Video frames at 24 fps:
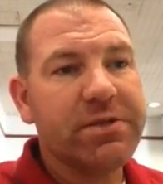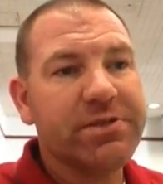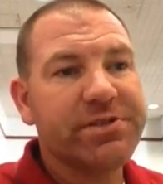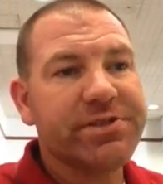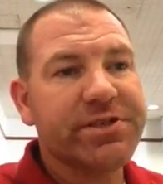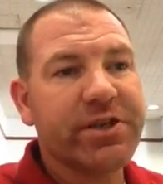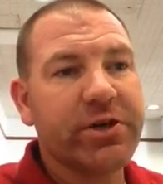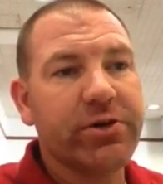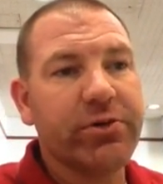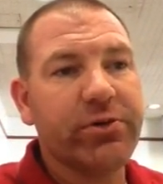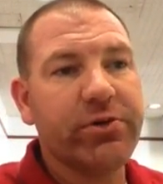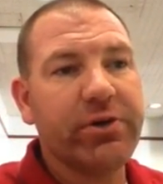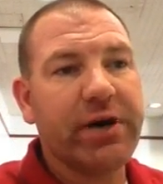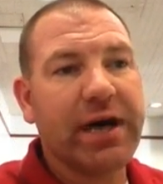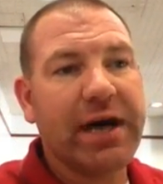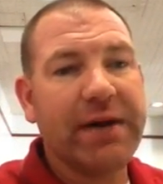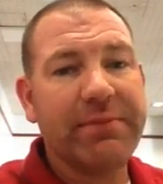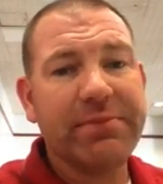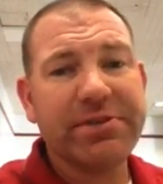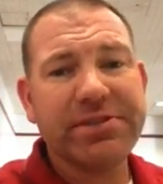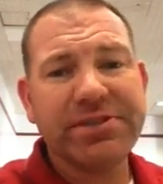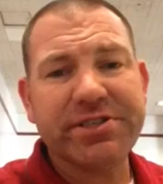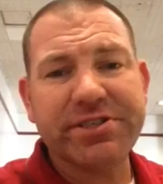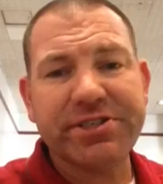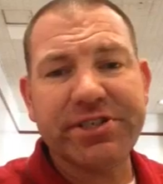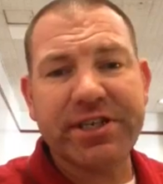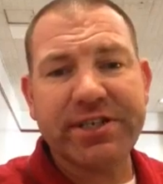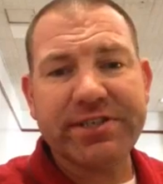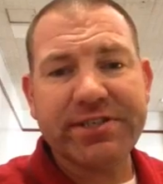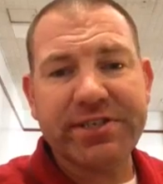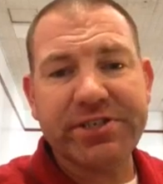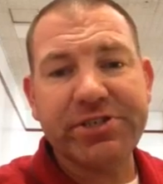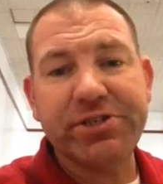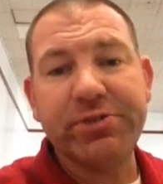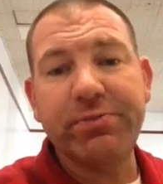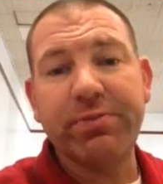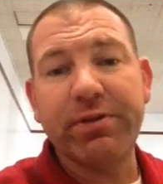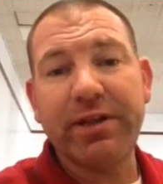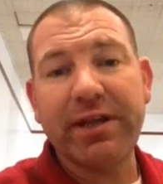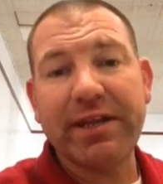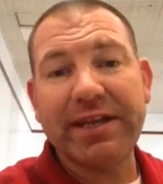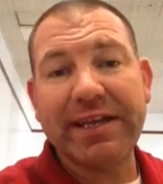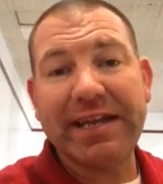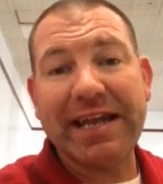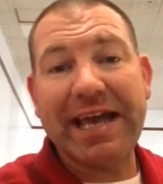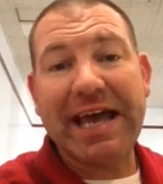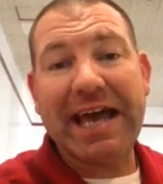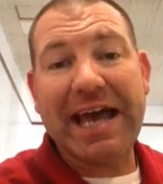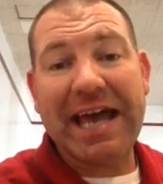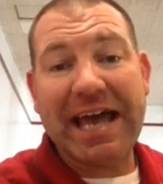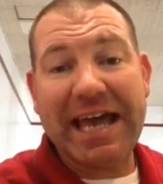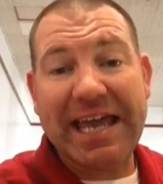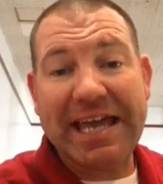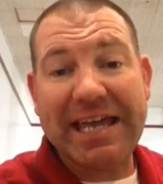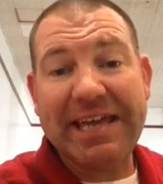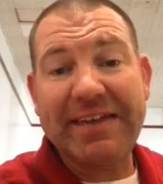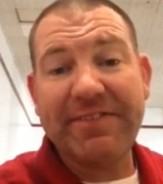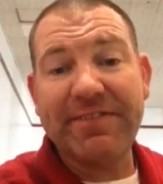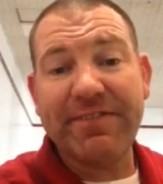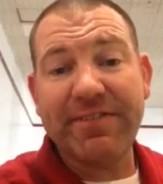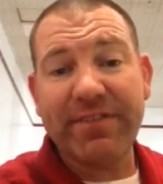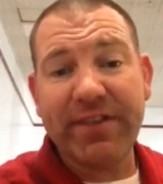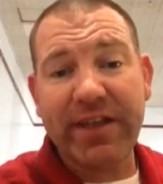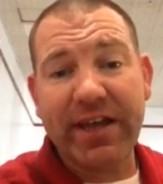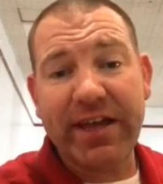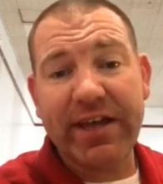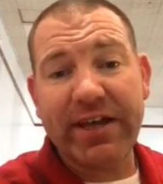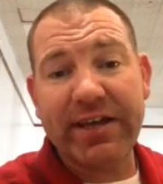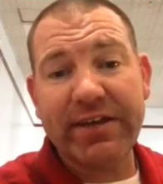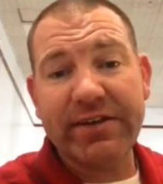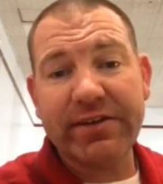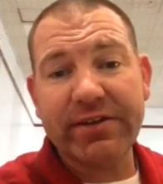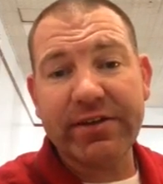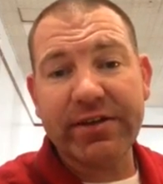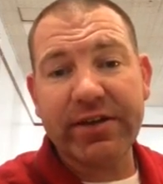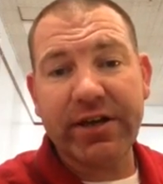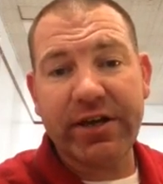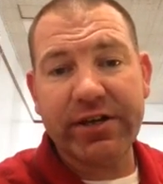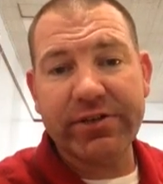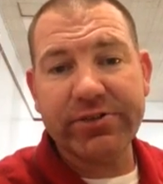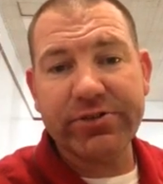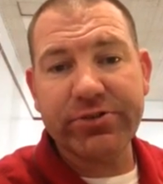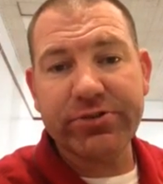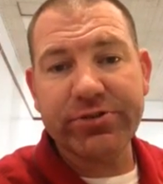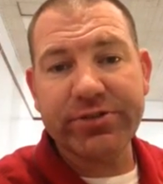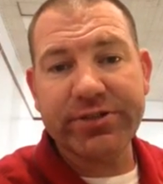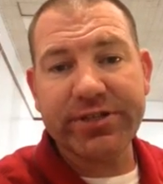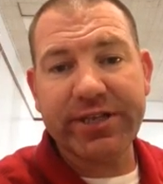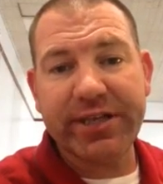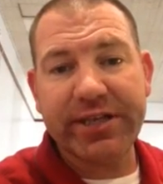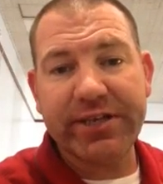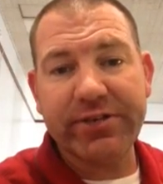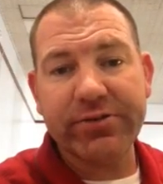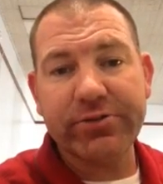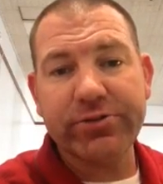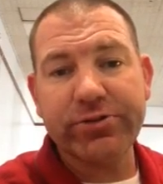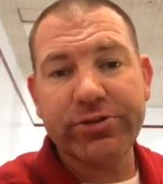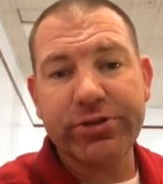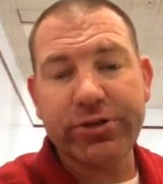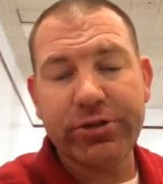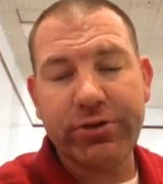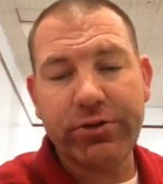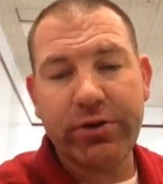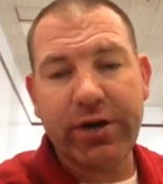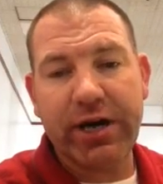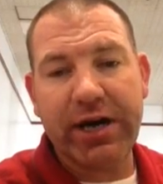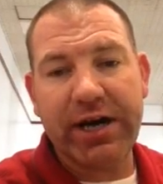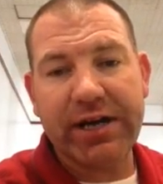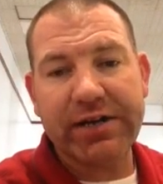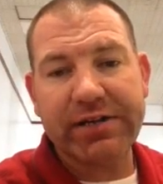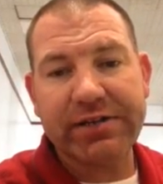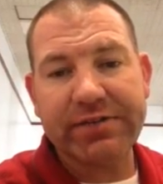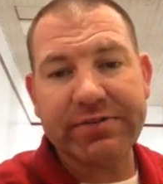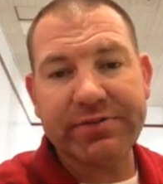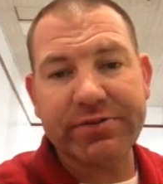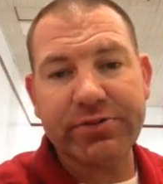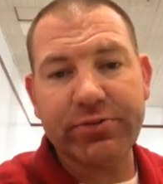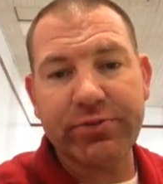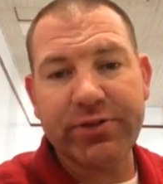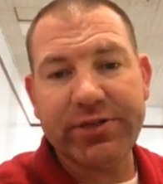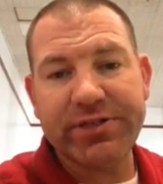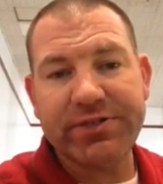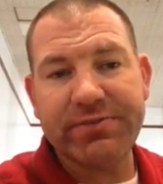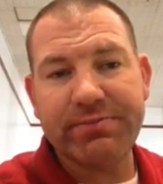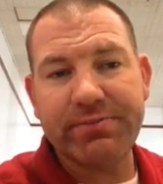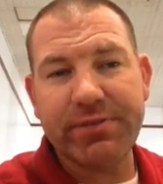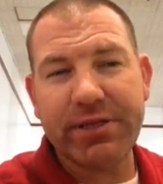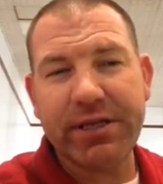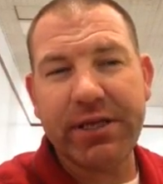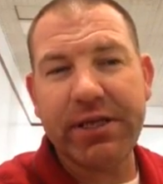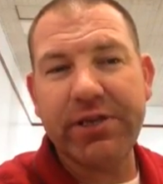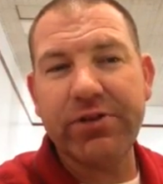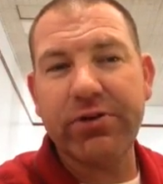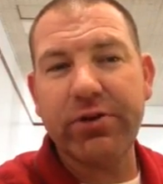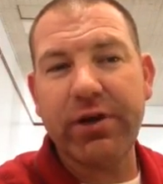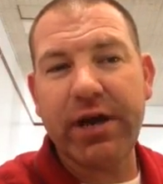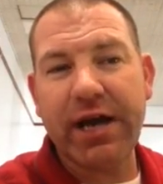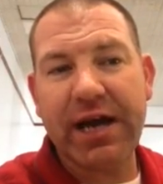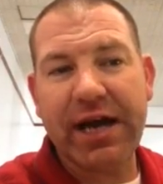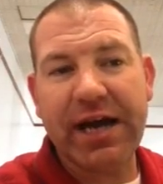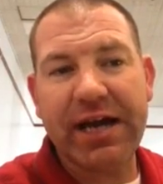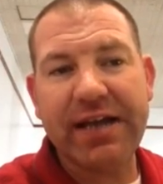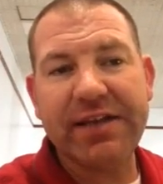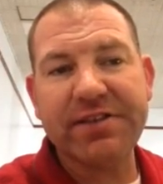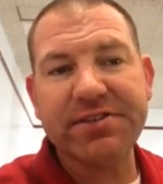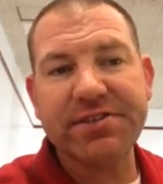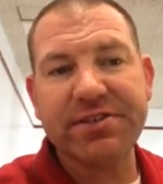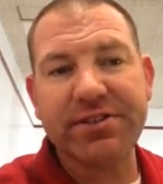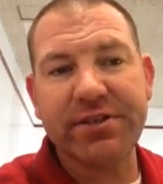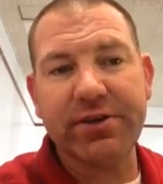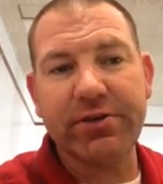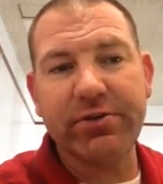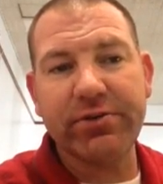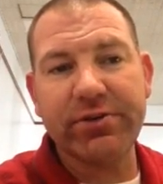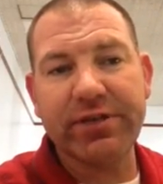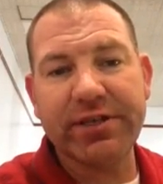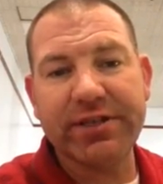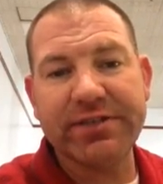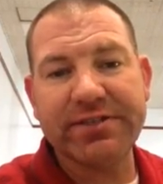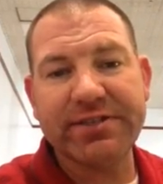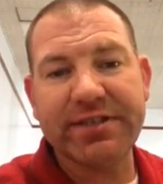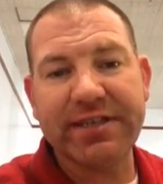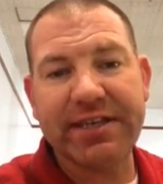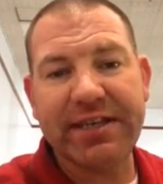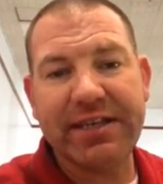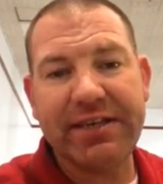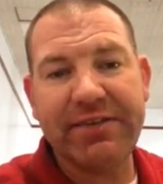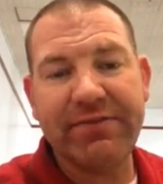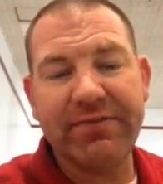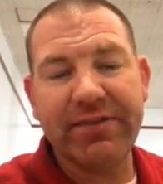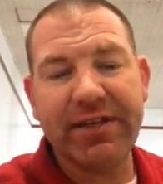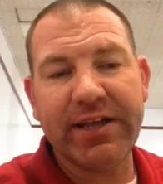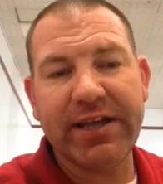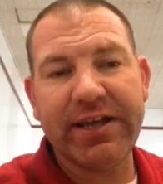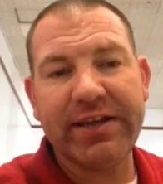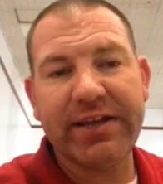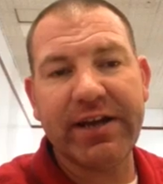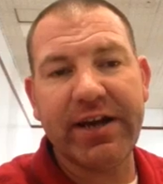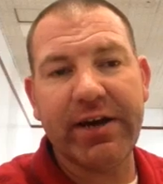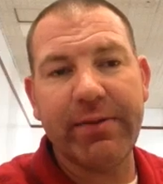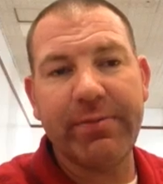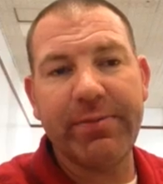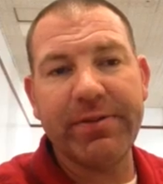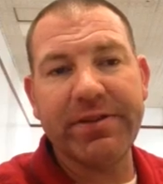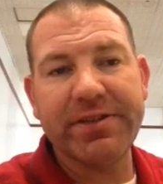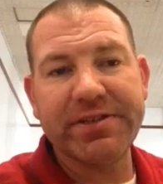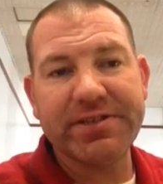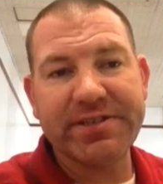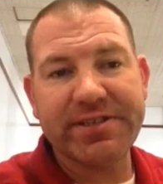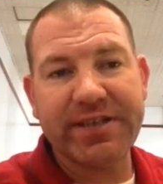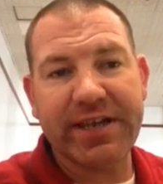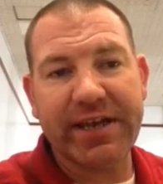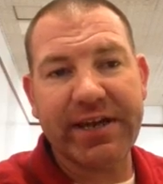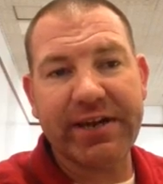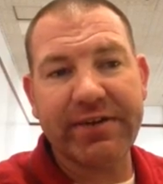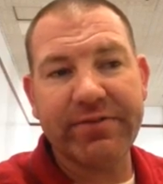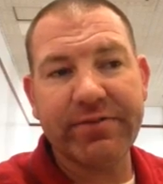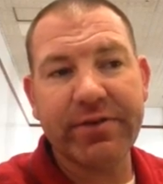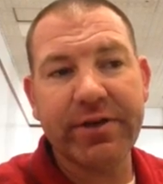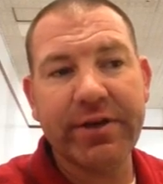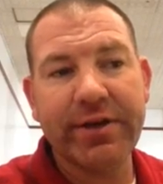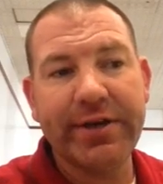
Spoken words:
So I'm going to suggest that you play an A flat concert scale 2 octaves. Reason being, your highest note is the E flat up in the staff.